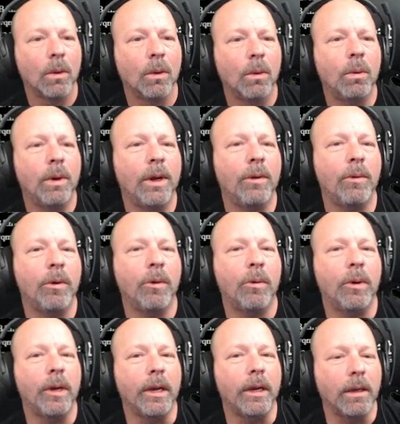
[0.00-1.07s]
Wait, wait,
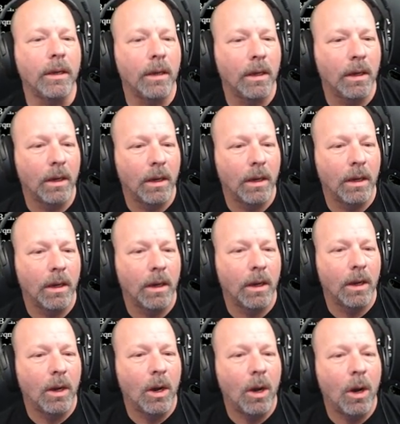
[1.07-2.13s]
wait.
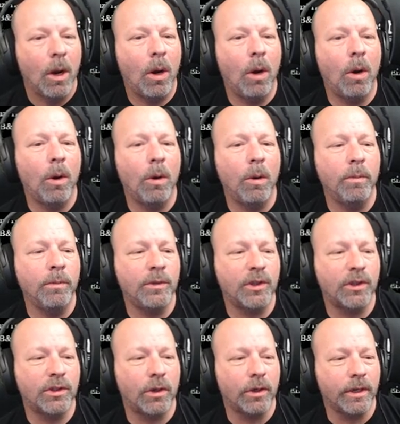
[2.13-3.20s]
Home
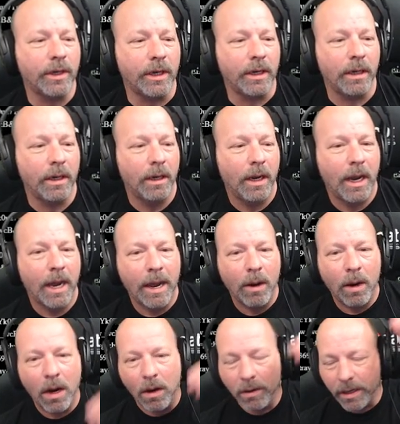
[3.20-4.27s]
circuit.
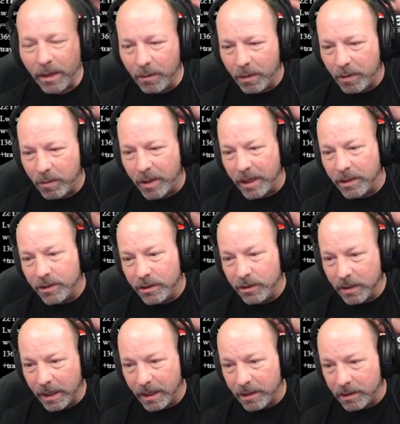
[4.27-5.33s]
Okay, wait, wait. Do you
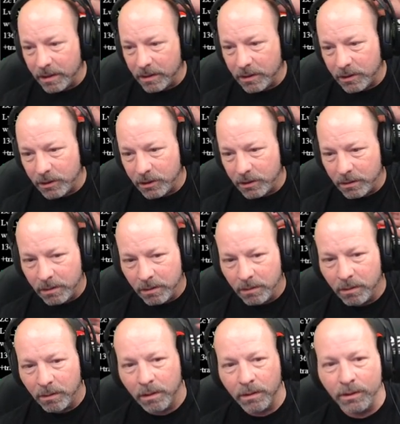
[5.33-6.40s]
guys
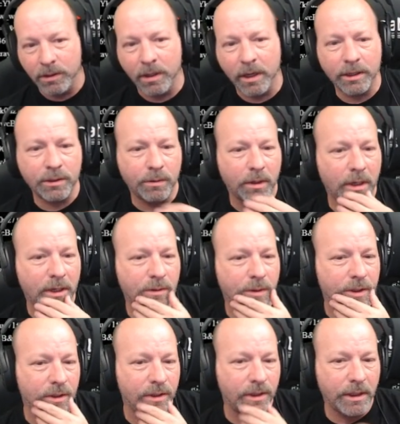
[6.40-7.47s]
do you guys realize
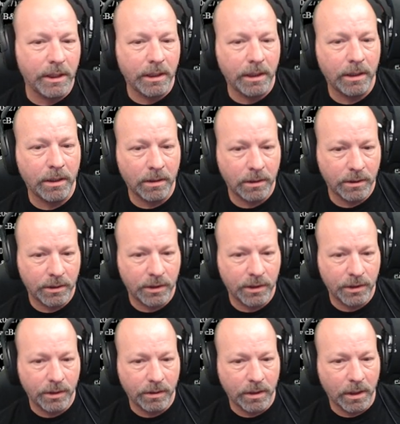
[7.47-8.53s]
what you're seeing here?
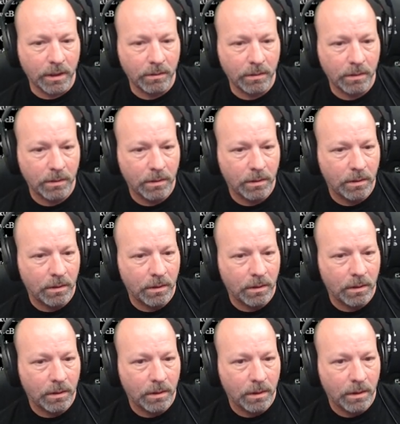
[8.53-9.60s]
Just so you know.
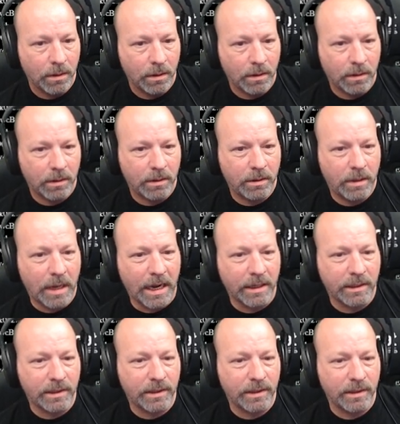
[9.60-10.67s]

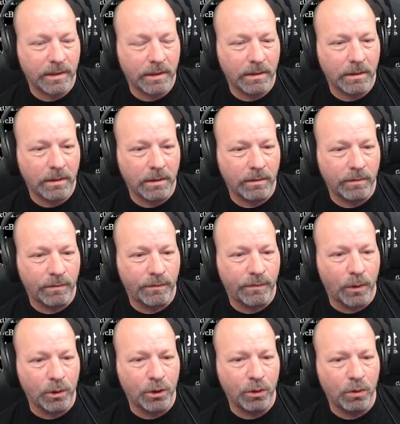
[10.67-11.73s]
That's
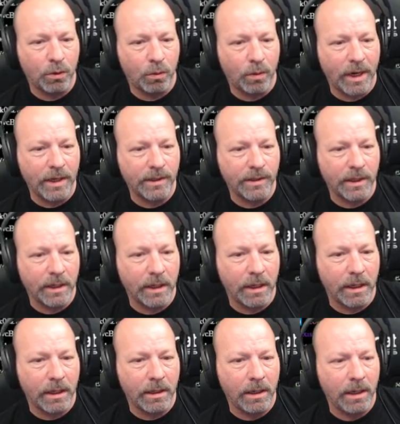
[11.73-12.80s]
virtual racing
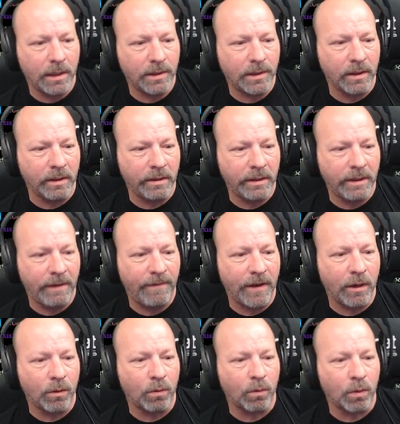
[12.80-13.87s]
in his
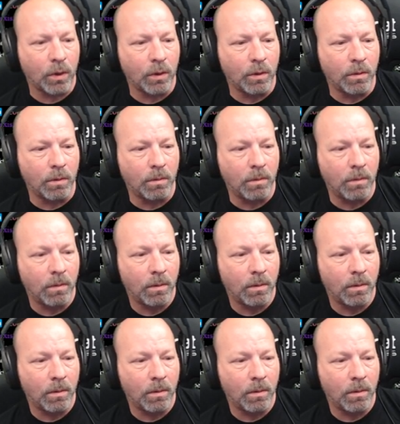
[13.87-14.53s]
living room.